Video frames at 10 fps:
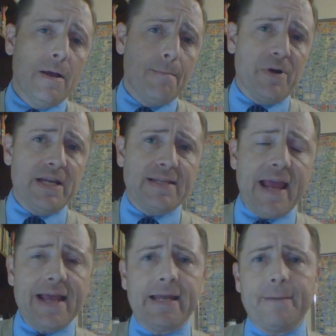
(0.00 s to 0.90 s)
But you
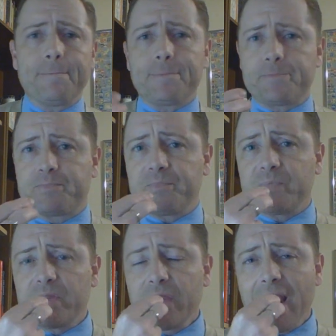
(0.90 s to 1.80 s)
take it,
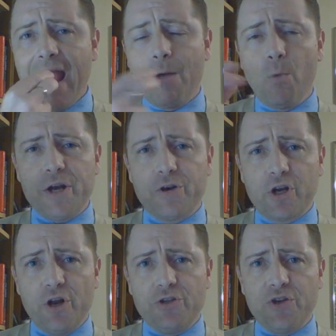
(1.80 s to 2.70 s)
and what you're
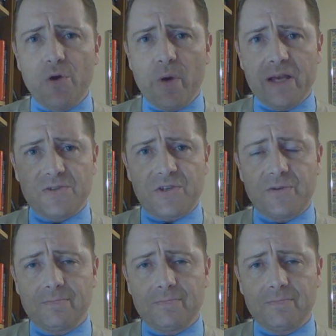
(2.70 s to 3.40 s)
going to do is